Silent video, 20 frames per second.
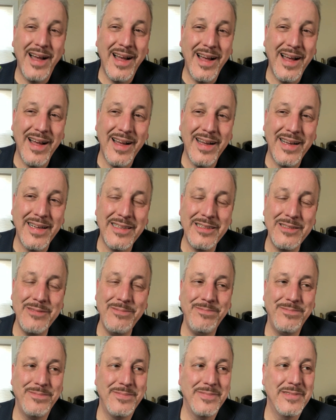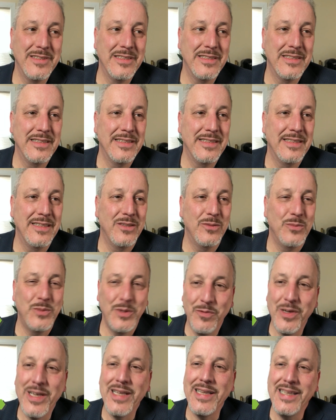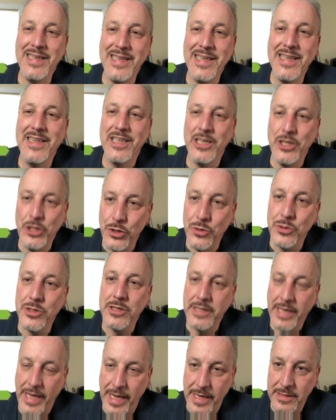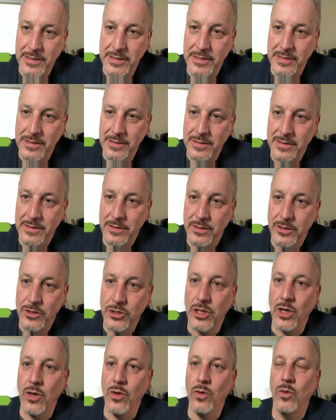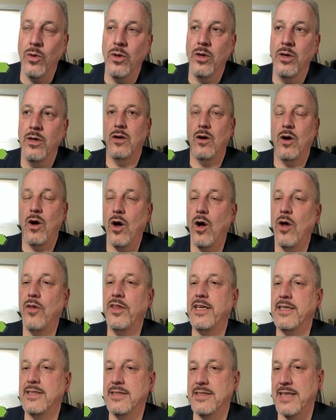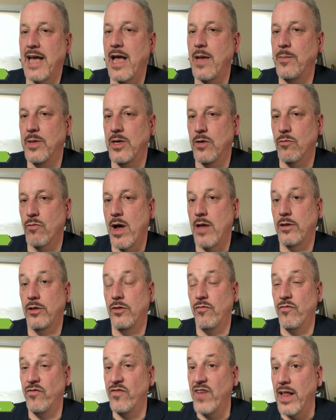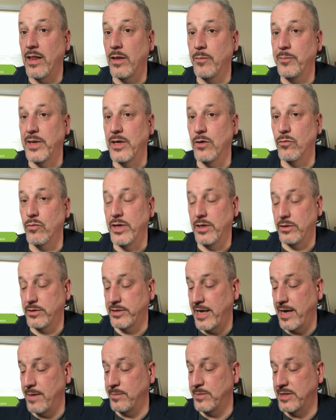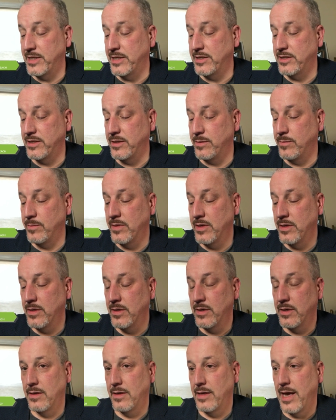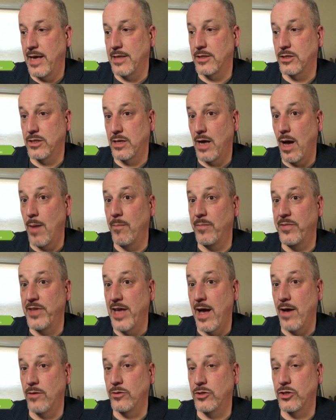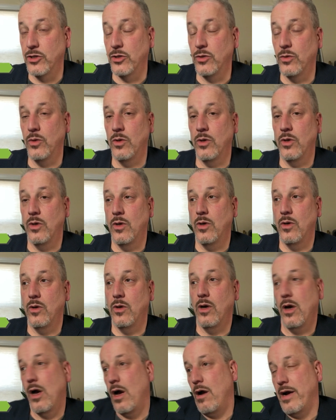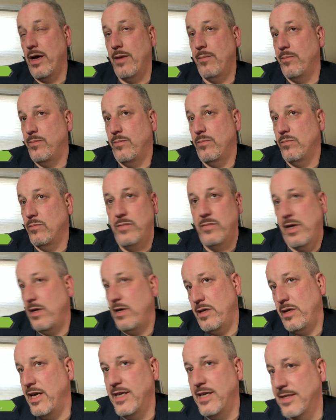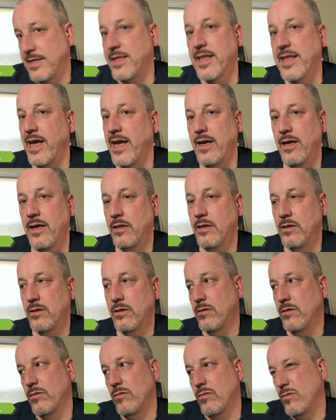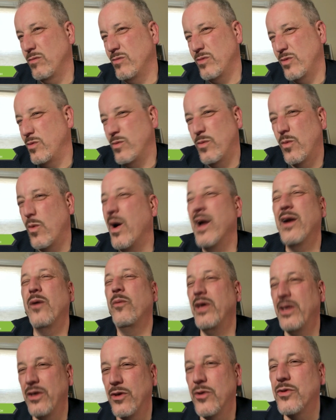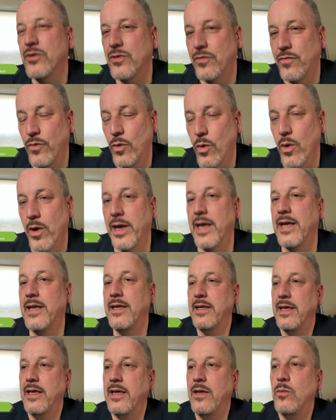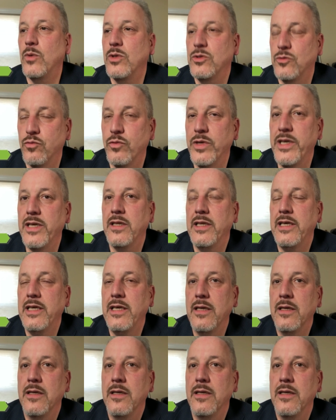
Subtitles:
well, we really need the use case. So all the excitement around developing a real-time system has come down to, all right, it's a thing. What do we use it for? And it was really,